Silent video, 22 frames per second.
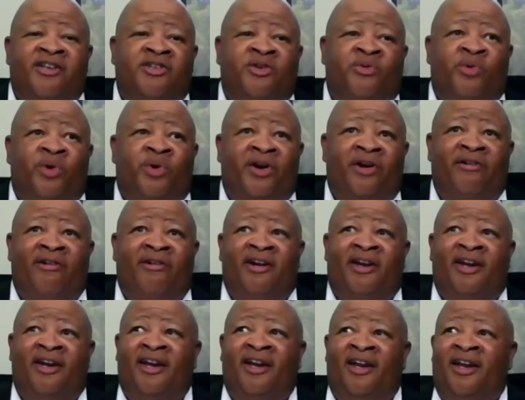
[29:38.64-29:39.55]

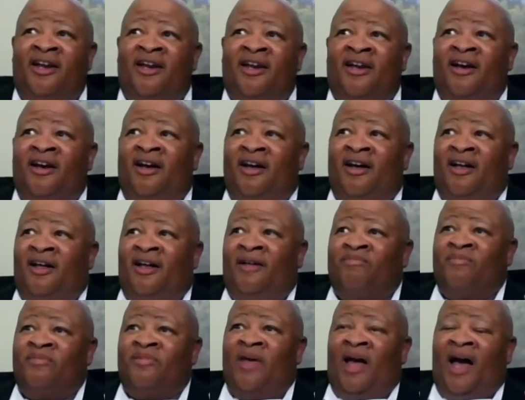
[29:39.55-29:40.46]
January,
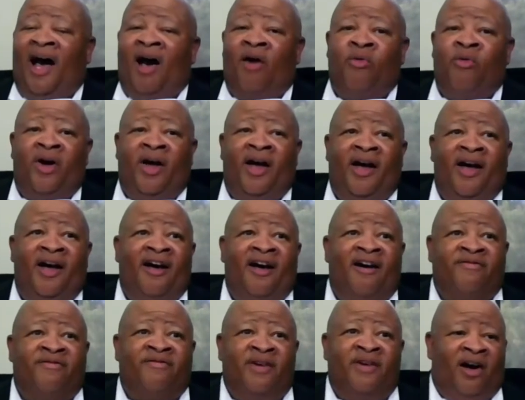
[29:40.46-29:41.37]
I will
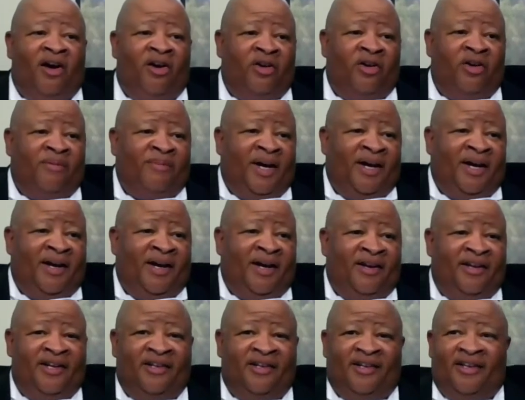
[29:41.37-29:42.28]
have all of
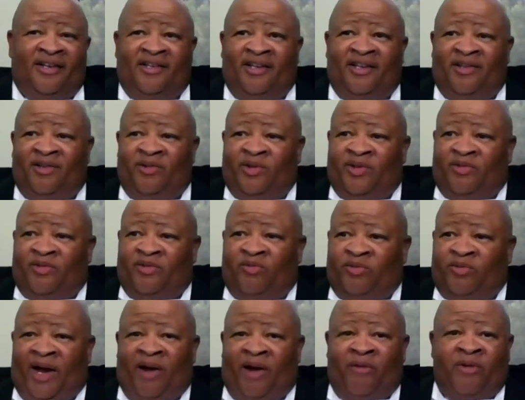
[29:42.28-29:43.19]
my
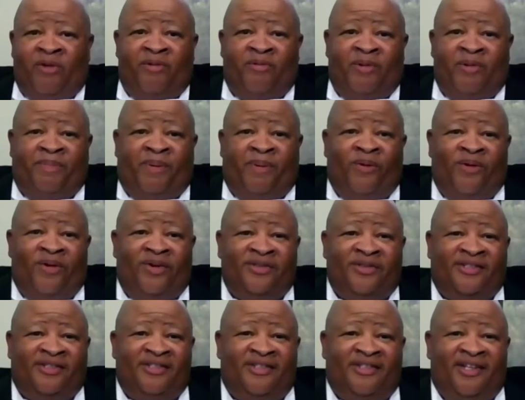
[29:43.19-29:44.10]
direct
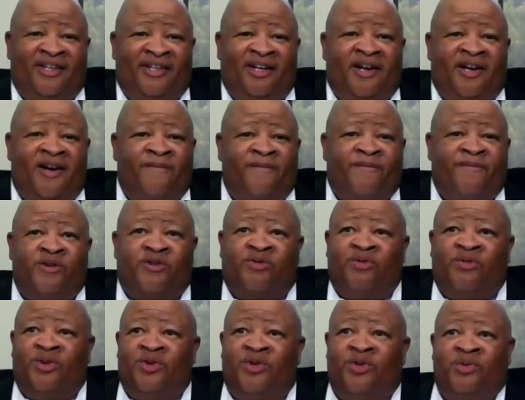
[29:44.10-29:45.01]
reports in the
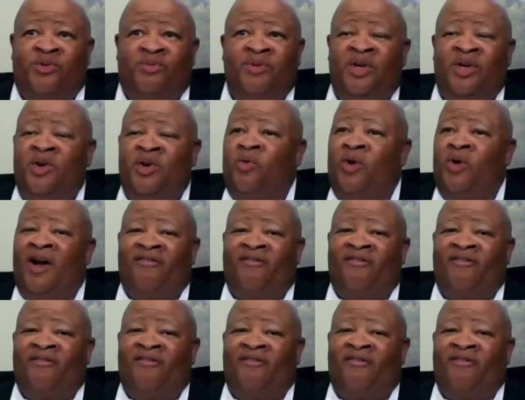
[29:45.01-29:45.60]
conference room.